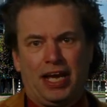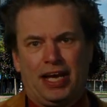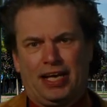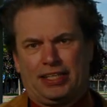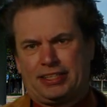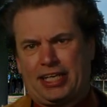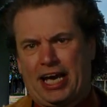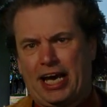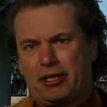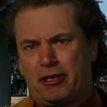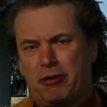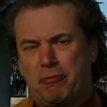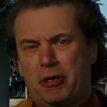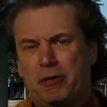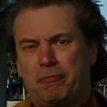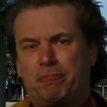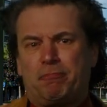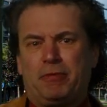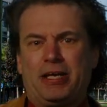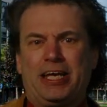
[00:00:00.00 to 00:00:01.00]
As
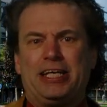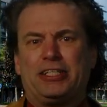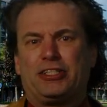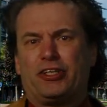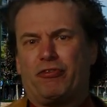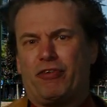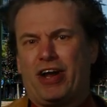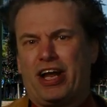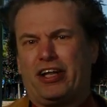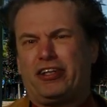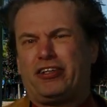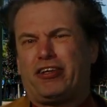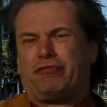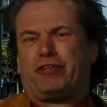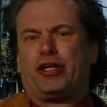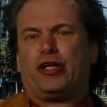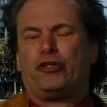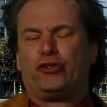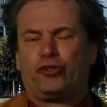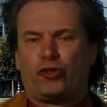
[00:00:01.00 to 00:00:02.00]
cadmium is a
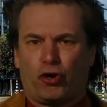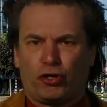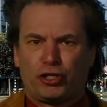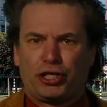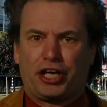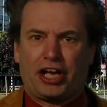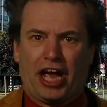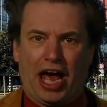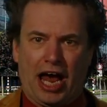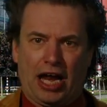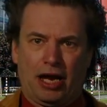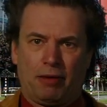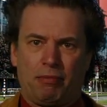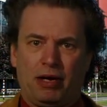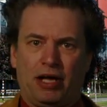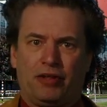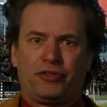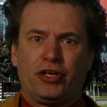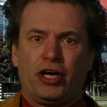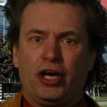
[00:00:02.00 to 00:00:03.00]
relatively toxic
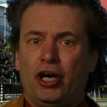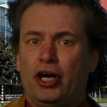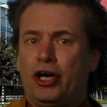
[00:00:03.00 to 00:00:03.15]
element,